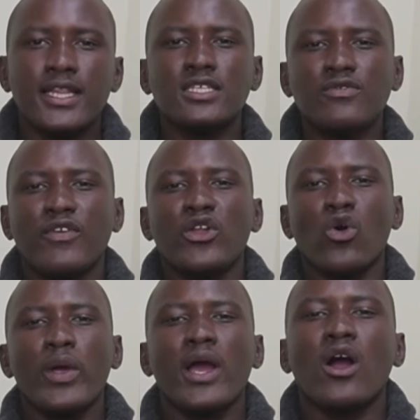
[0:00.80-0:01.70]
In this
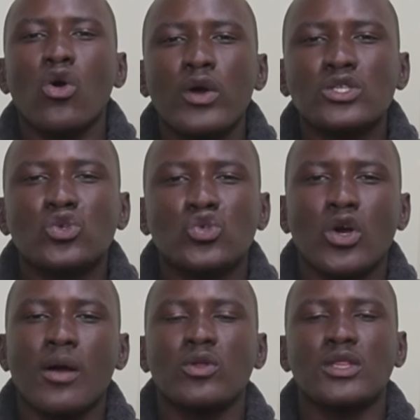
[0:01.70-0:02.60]
video, we are going to
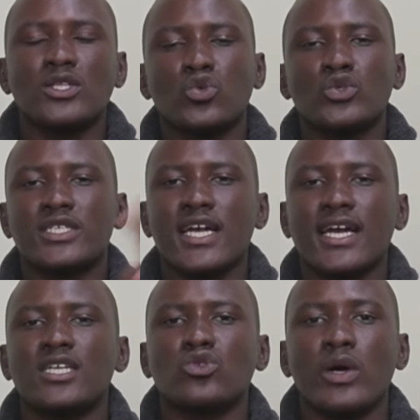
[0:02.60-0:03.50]
talk about the two
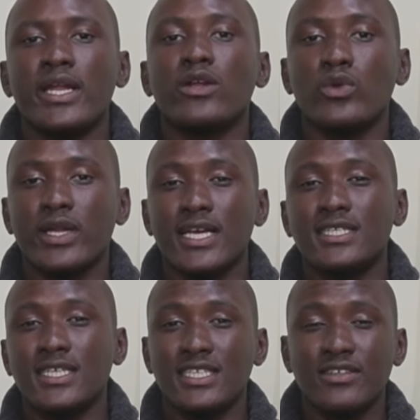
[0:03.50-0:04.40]
strikers who are linked with
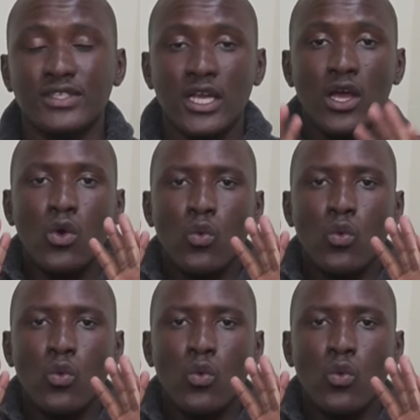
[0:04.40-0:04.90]
Kaizer Chiefs.